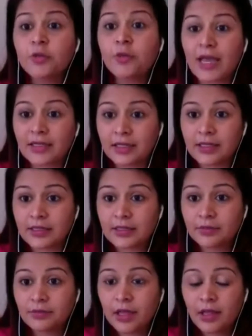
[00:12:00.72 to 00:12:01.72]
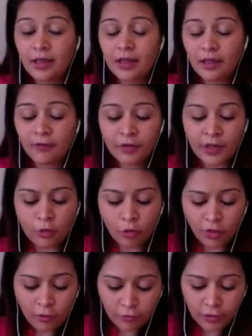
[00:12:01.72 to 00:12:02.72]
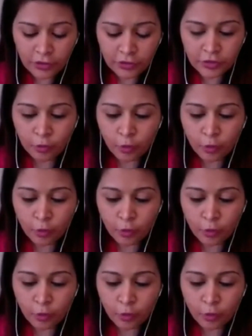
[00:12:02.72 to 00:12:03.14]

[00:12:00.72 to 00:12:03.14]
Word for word: practice, if in order for you to